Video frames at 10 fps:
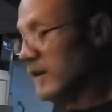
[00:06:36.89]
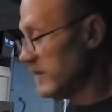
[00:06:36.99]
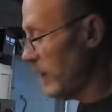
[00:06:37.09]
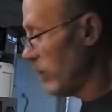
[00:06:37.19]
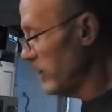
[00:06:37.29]

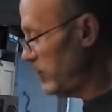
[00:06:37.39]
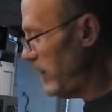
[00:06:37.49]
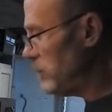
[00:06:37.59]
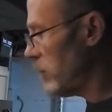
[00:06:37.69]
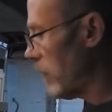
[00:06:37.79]
So the
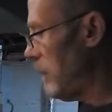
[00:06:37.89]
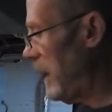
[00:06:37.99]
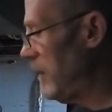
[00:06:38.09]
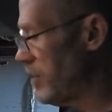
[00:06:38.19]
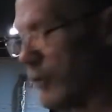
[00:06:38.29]
shims were
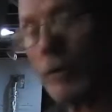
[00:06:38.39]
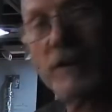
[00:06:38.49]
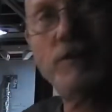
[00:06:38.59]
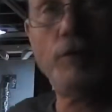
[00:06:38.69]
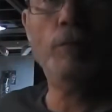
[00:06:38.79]
about
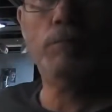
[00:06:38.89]
32